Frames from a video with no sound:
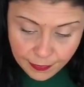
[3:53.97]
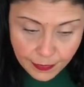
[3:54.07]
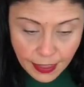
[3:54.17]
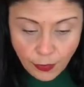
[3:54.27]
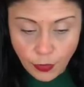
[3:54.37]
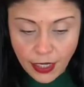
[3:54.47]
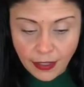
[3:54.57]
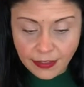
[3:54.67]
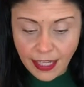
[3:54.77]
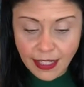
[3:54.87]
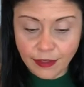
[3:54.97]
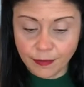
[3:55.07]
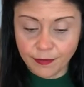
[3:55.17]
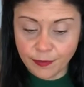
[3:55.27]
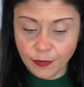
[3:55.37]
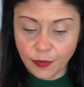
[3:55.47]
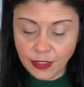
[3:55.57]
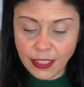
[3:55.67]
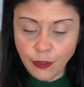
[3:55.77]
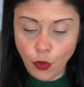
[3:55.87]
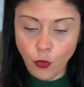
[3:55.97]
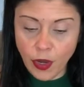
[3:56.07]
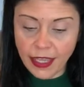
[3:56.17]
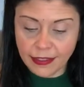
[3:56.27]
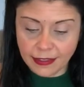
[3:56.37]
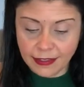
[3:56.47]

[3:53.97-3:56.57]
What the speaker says: And we are done. See, no waste.